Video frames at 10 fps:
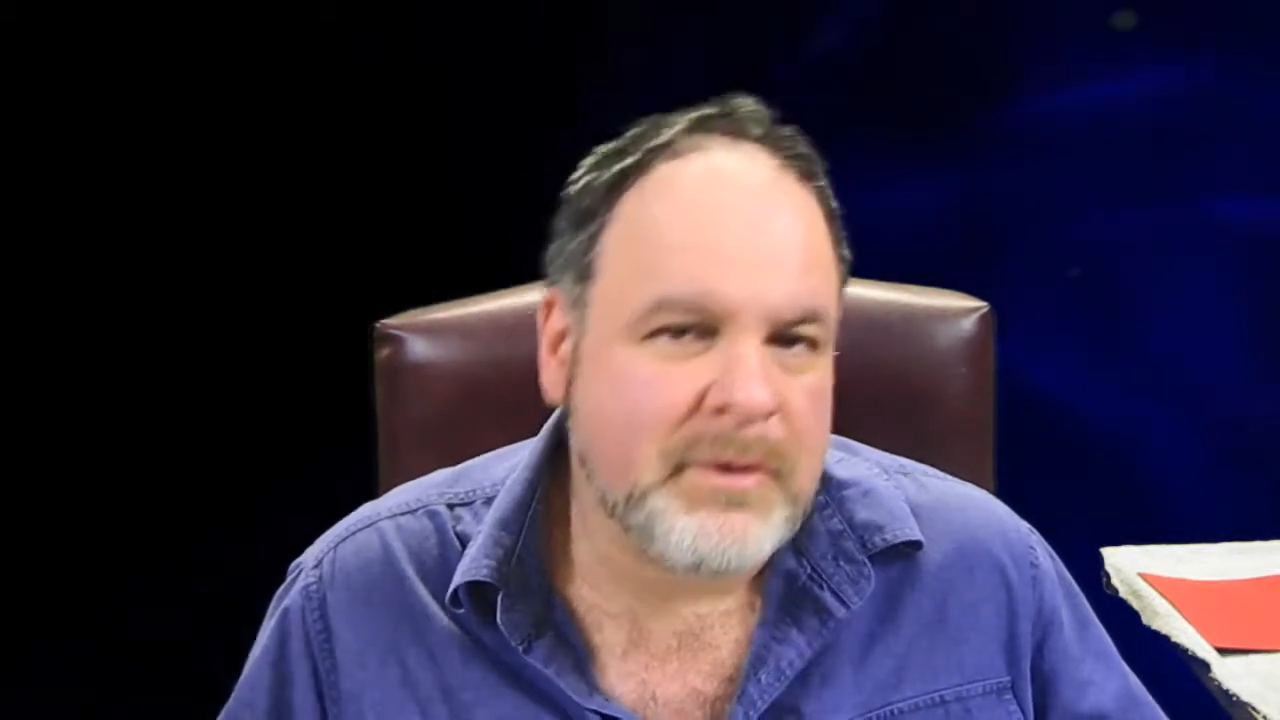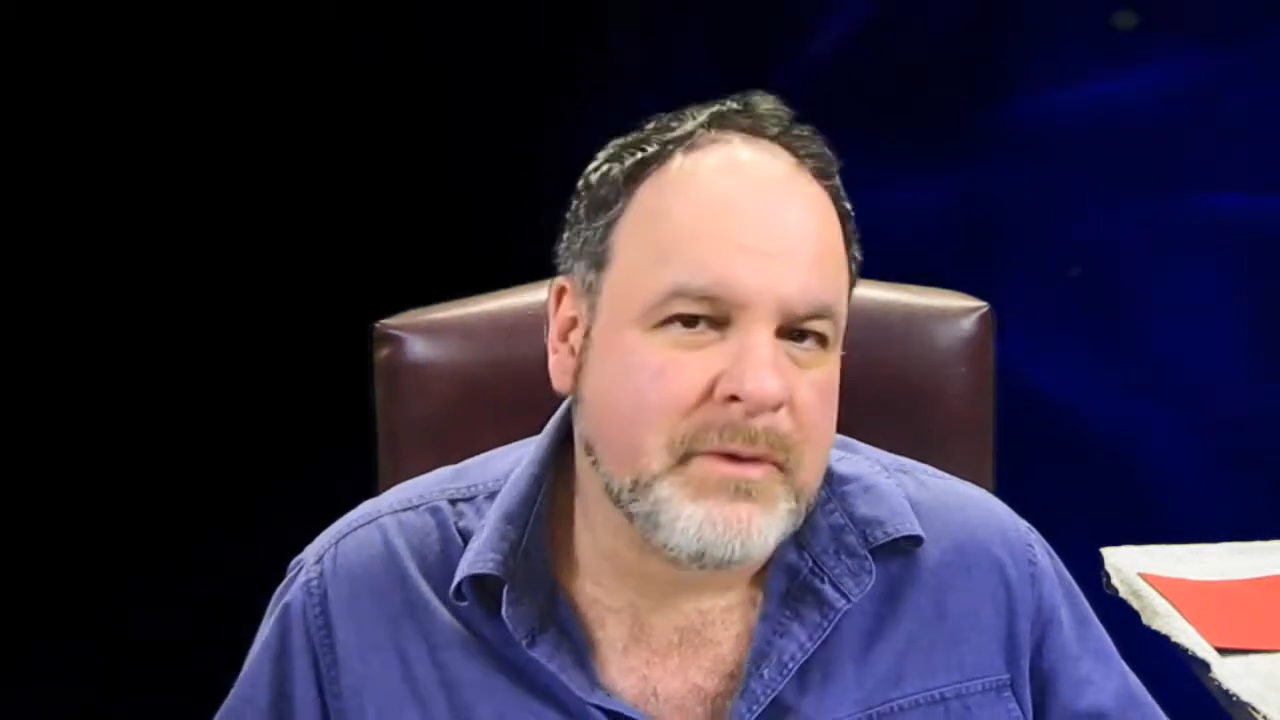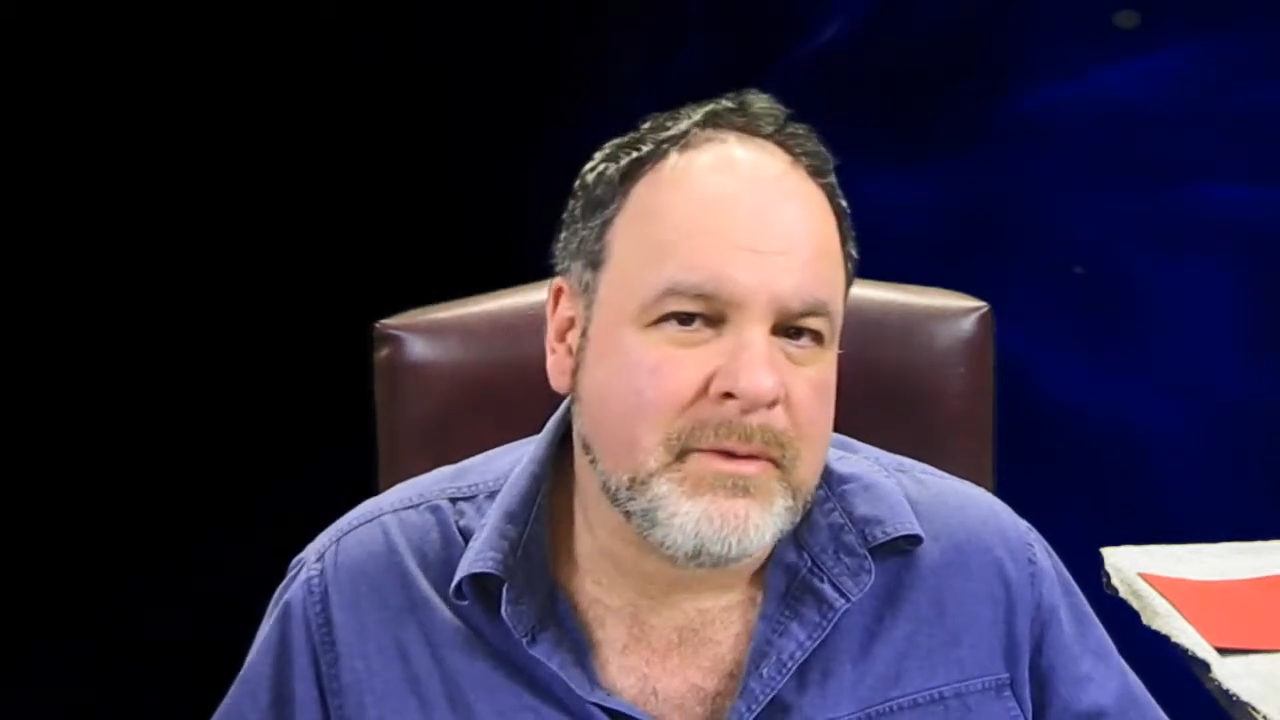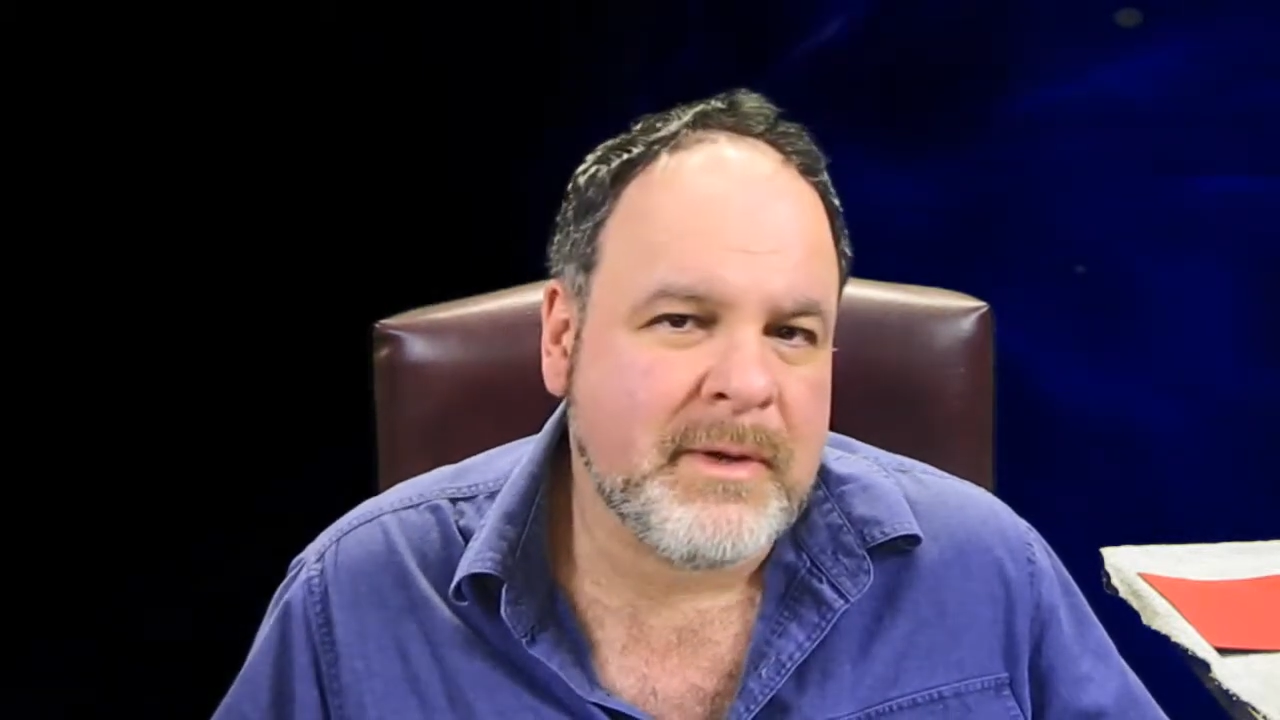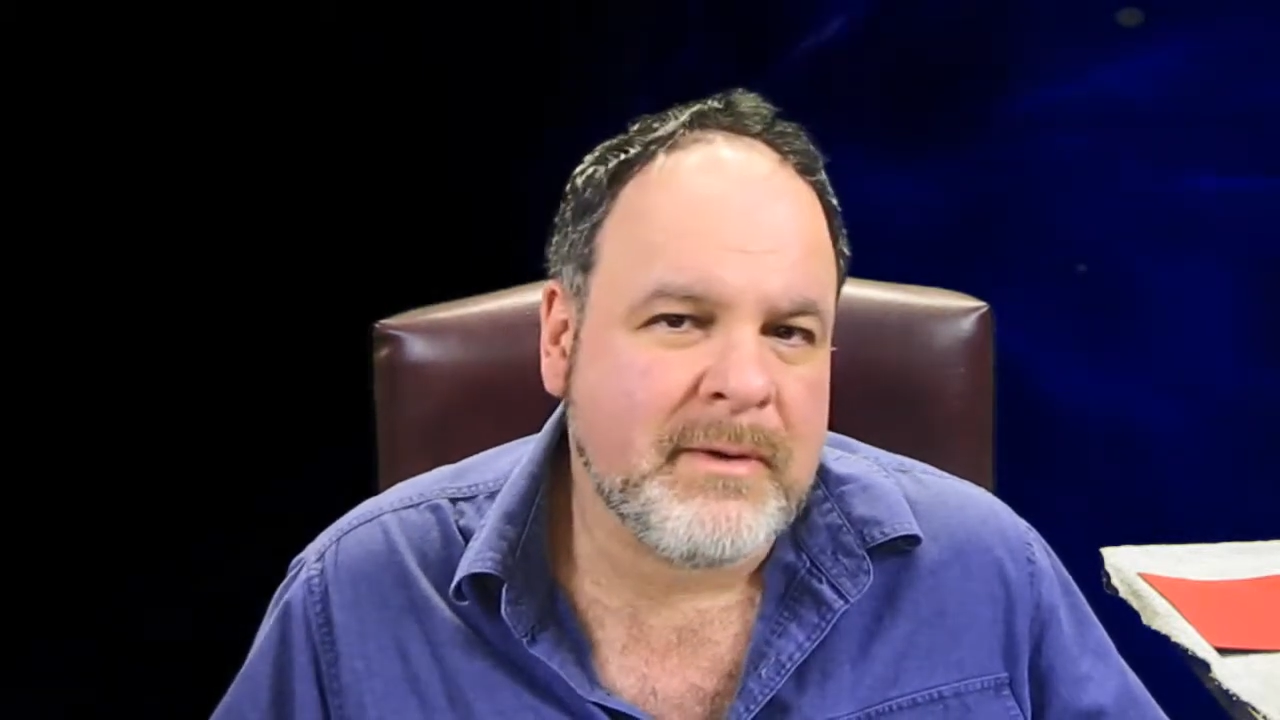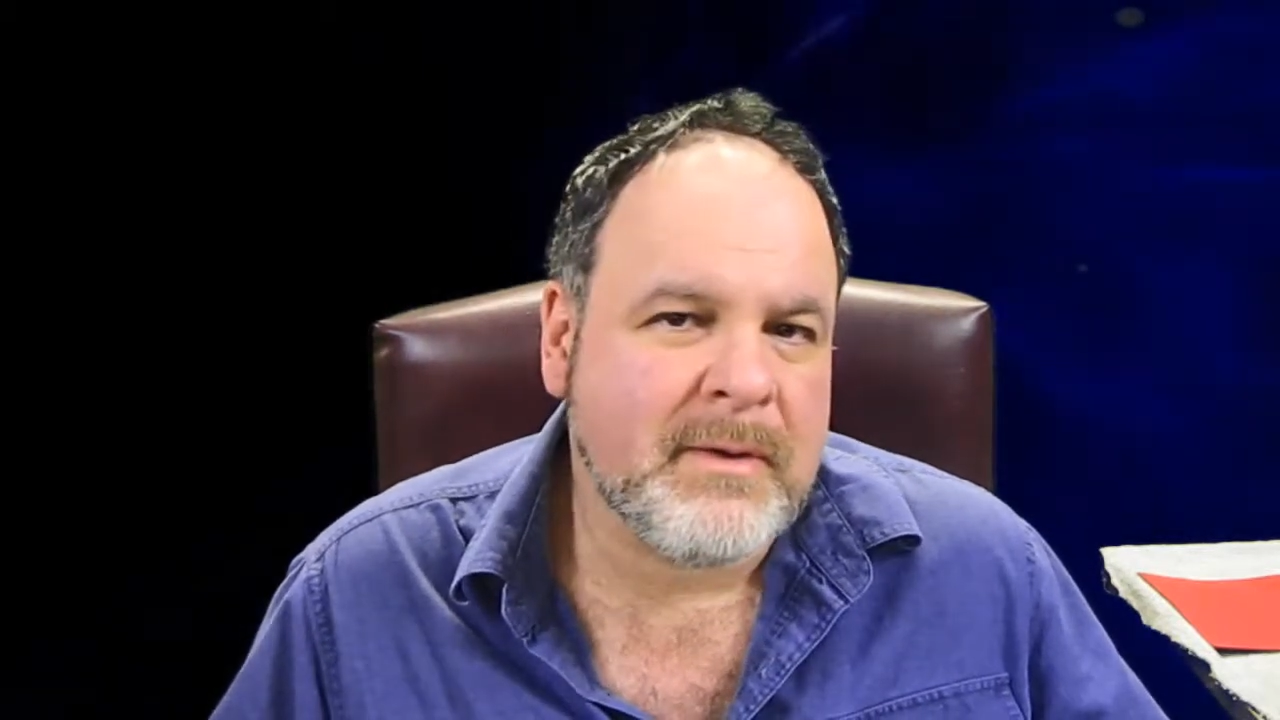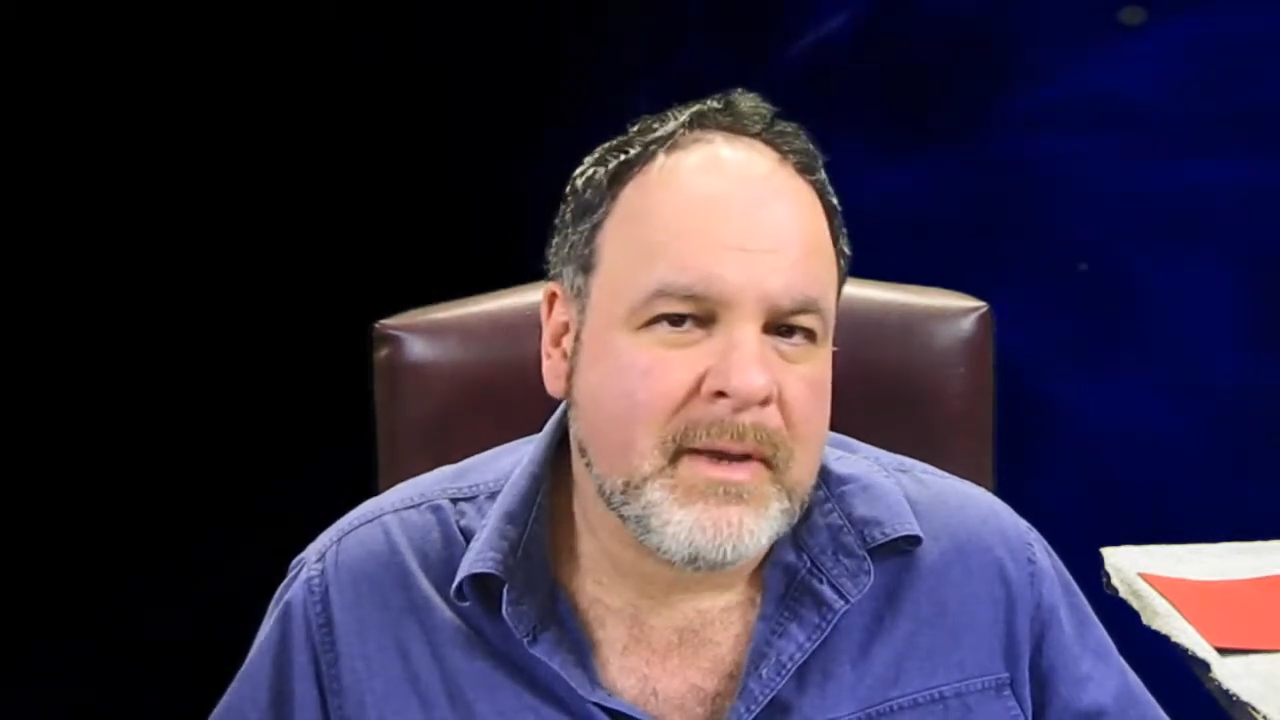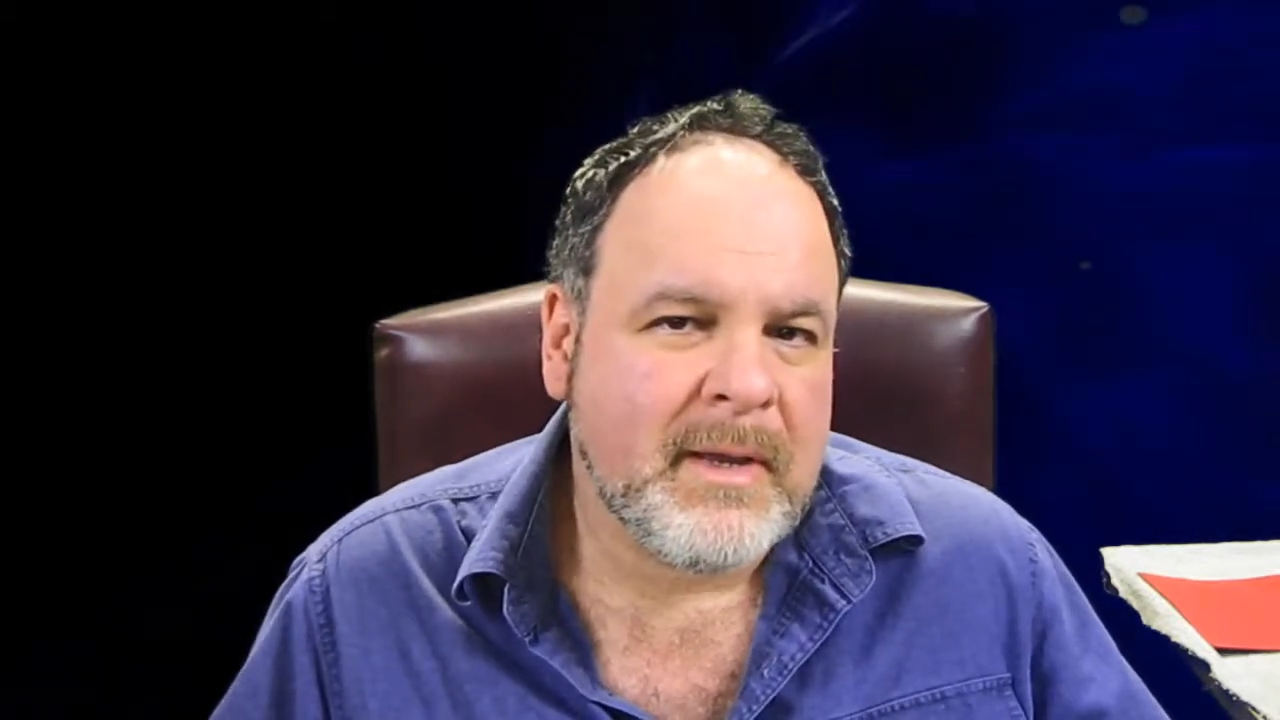you here.